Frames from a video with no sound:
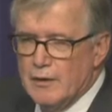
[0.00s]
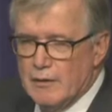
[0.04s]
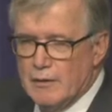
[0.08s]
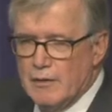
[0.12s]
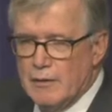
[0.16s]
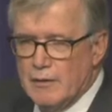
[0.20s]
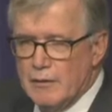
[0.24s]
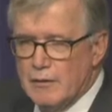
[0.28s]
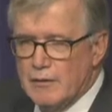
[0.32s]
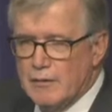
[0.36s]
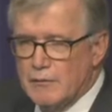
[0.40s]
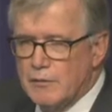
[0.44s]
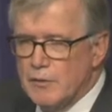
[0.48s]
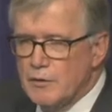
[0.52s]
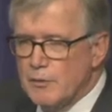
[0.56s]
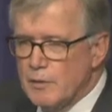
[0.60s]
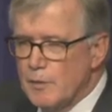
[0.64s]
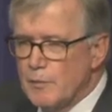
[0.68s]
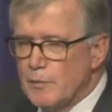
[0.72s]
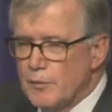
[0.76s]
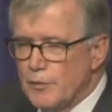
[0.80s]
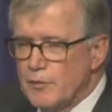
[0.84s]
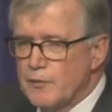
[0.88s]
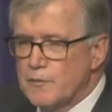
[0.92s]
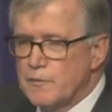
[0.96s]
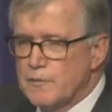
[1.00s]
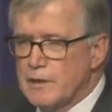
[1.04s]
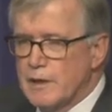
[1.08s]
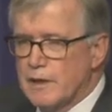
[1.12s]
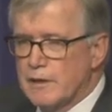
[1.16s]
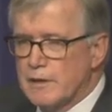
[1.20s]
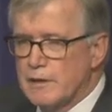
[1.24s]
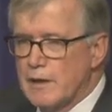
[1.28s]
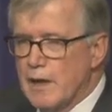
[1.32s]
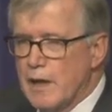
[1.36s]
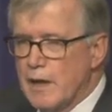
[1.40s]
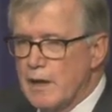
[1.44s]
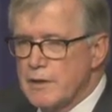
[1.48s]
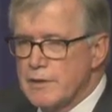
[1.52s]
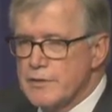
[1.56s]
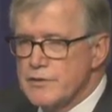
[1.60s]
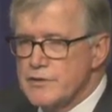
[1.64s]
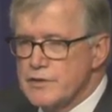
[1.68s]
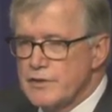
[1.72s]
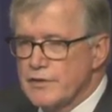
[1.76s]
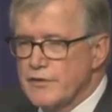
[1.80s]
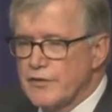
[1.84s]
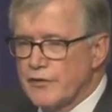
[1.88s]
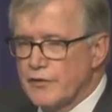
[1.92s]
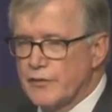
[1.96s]
improved
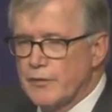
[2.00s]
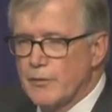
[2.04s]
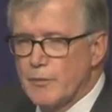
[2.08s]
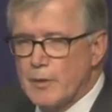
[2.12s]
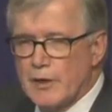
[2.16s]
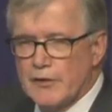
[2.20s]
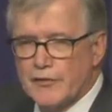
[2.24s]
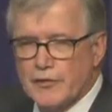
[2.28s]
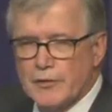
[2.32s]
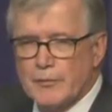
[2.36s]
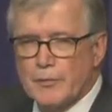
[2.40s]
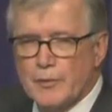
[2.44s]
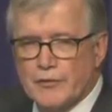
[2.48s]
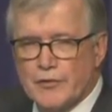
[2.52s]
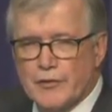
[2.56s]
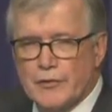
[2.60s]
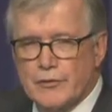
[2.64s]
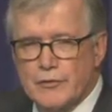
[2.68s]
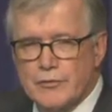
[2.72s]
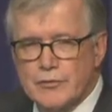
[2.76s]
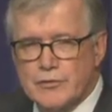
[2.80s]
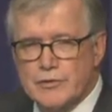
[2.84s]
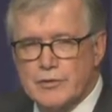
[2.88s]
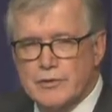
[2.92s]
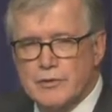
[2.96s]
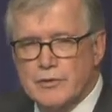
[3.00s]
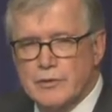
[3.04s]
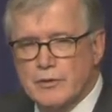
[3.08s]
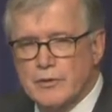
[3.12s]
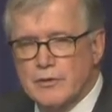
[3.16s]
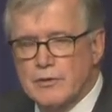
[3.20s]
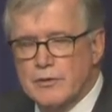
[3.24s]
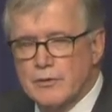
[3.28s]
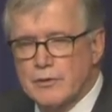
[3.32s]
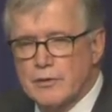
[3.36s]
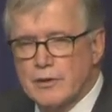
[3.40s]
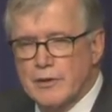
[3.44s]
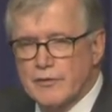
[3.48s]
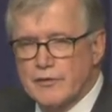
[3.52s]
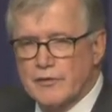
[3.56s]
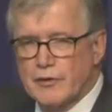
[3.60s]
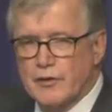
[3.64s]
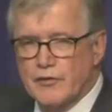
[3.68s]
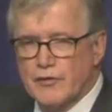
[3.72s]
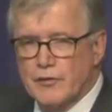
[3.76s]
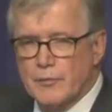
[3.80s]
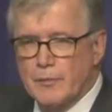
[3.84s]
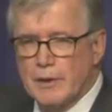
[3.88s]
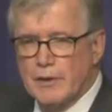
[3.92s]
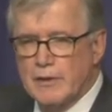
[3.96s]
technology. So my simple solution to control
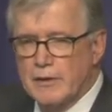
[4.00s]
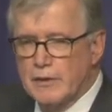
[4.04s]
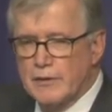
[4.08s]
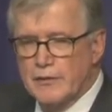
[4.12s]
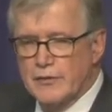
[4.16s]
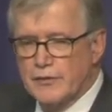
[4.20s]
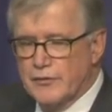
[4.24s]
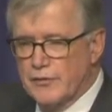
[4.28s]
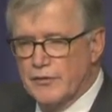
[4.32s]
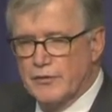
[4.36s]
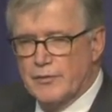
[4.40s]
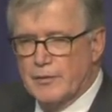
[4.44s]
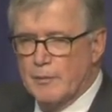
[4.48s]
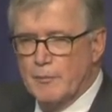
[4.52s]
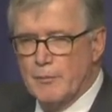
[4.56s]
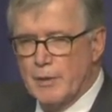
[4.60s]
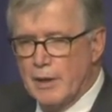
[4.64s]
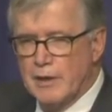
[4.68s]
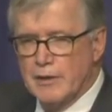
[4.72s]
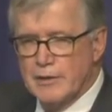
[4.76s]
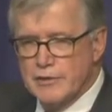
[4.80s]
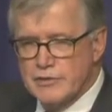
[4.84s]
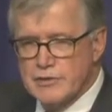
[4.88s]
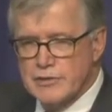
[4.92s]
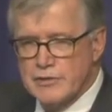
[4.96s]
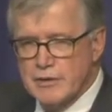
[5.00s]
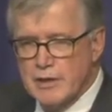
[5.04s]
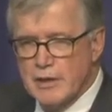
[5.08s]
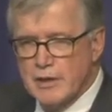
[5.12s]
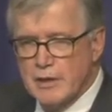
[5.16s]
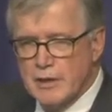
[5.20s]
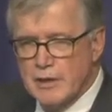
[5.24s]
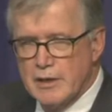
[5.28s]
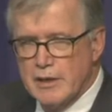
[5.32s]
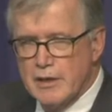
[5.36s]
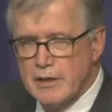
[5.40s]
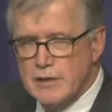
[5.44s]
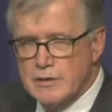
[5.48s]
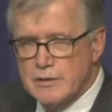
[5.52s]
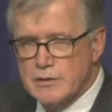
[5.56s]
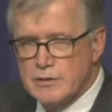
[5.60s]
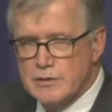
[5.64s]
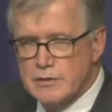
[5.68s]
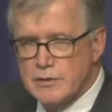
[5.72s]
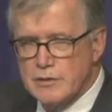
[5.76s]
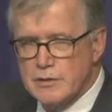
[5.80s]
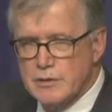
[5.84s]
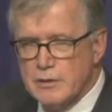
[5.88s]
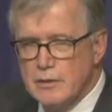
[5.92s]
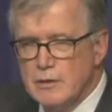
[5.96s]
healthcare spending is just abolish the
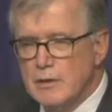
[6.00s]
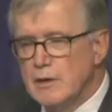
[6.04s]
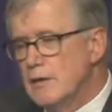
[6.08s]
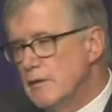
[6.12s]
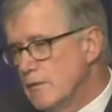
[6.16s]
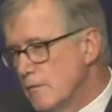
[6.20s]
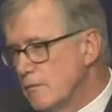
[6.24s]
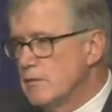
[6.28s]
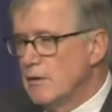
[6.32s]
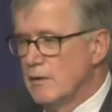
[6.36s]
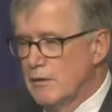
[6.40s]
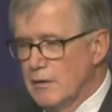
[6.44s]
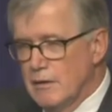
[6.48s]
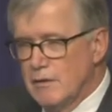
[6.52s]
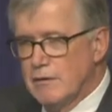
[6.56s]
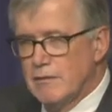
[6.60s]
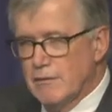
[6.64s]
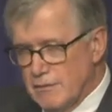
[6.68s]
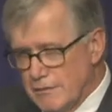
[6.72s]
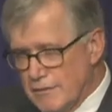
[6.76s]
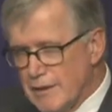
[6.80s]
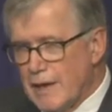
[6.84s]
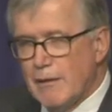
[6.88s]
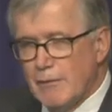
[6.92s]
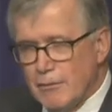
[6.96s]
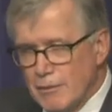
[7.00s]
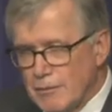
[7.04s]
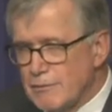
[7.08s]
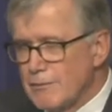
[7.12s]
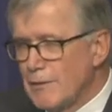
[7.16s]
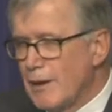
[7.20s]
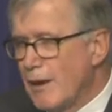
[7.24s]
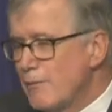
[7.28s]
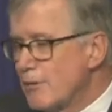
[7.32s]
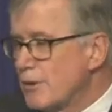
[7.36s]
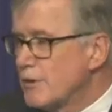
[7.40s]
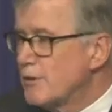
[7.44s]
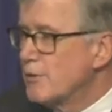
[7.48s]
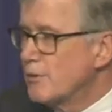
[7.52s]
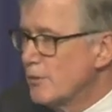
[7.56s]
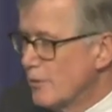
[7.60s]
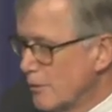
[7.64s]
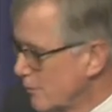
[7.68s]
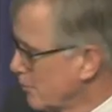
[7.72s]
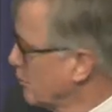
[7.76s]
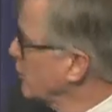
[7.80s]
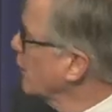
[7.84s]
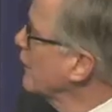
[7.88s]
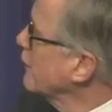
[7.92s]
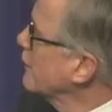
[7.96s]
NIH. That would do
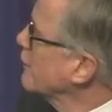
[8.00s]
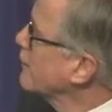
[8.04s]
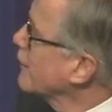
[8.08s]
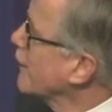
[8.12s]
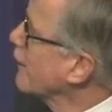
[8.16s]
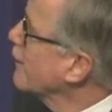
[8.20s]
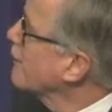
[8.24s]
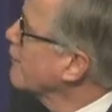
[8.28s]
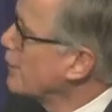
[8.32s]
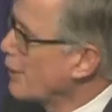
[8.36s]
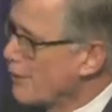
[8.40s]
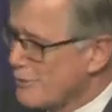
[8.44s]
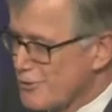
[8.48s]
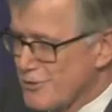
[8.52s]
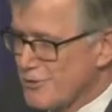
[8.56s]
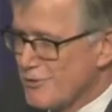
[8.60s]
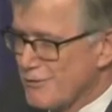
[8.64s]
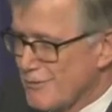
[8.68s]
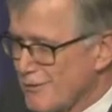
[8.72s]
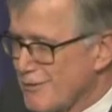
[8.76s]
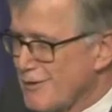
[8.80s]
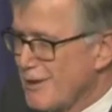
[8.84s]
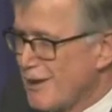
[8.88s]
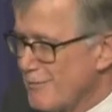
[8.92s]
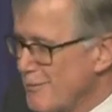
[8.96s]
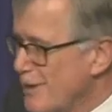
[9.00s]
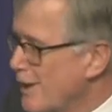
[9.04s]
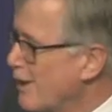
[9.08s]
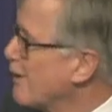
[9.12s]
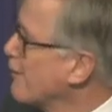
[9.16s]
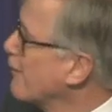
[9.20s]
it, but I'm not sure that may